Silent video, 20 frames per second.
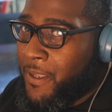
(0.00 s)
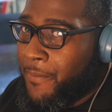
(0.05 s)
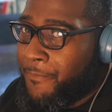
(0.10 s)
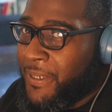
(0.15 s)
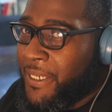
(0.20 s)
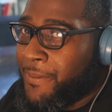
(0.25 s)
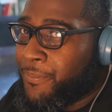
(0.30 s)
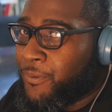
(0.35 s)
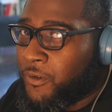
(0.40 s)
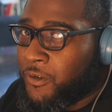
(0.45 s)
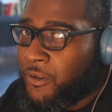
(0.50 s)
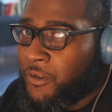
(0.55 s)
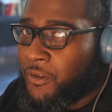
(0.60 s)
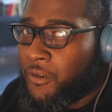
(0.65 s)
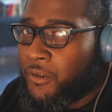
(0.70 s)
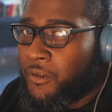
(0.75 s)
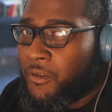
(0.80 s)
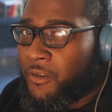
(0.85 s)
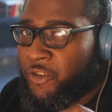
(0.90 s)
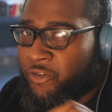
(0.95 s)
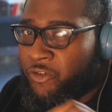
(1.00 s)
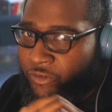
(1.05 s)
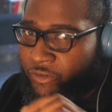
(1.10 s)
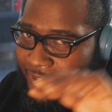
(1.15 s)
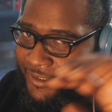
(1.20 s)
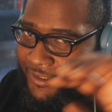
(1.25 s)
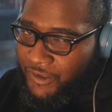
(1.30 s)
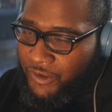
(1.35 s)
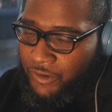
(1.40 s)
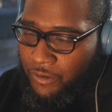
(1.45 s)
People
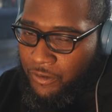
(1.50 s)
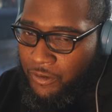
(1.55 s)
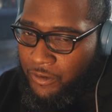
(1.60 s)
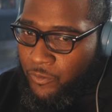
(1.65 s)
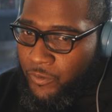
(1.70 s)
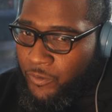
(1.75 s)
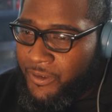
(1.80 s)
create a song one